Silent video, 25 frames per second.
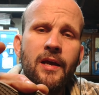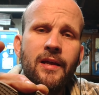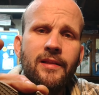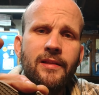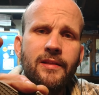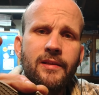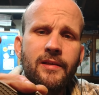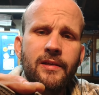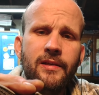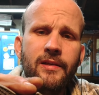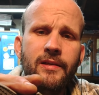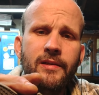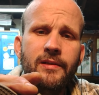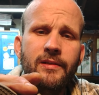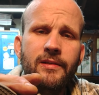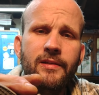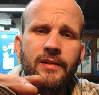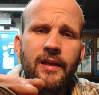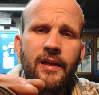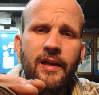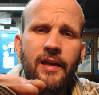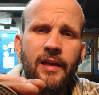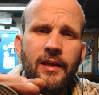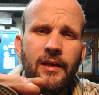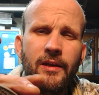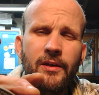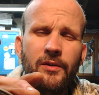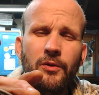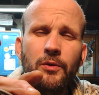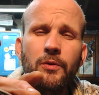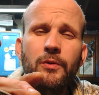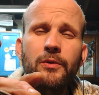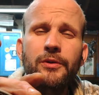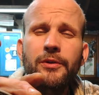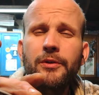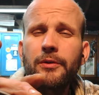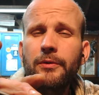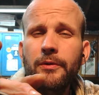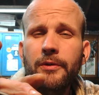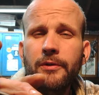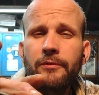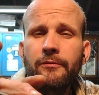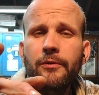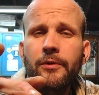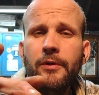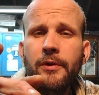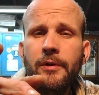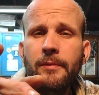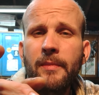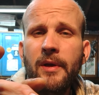The handle and
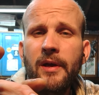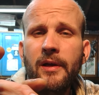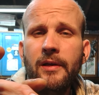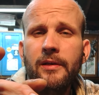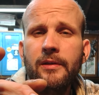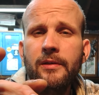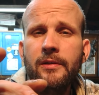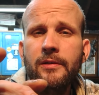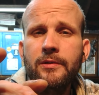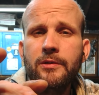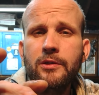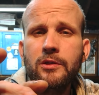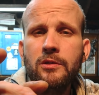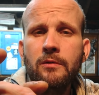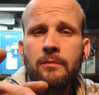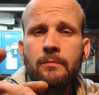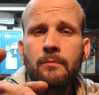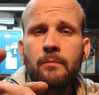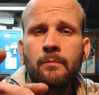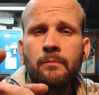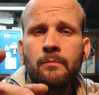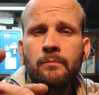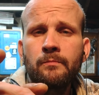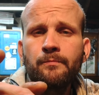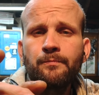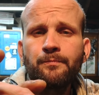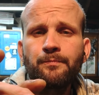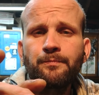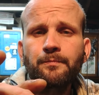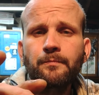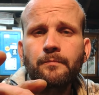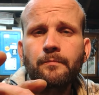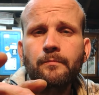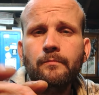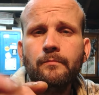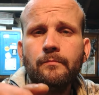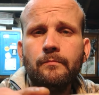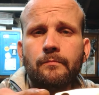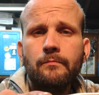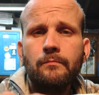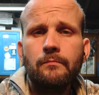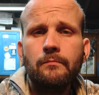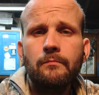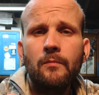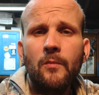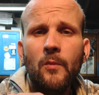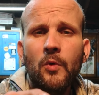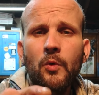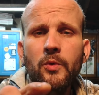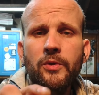delivery mechanism
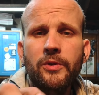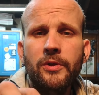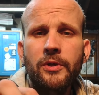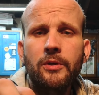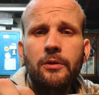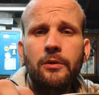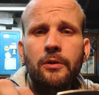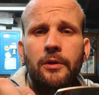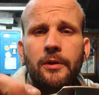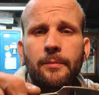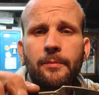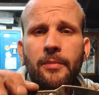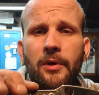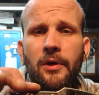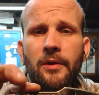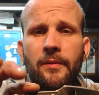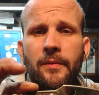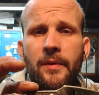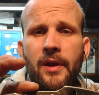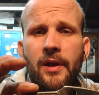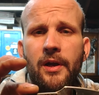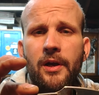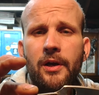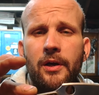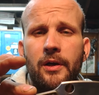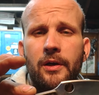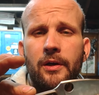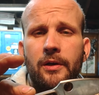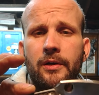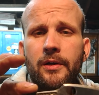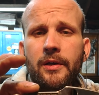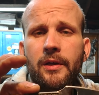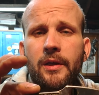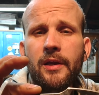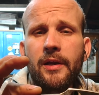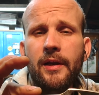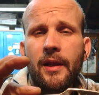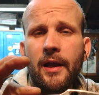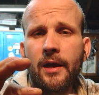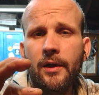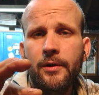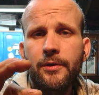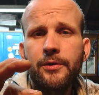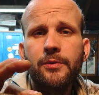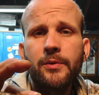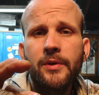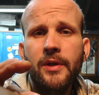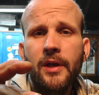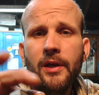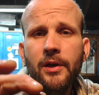with the clip on there and how
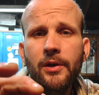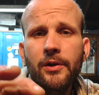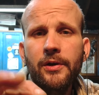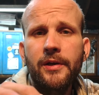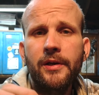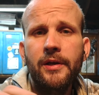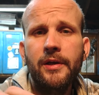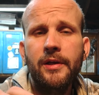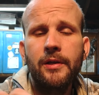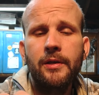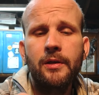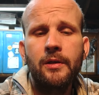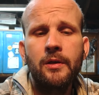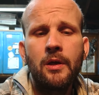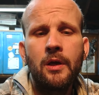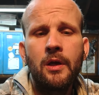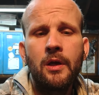you carry it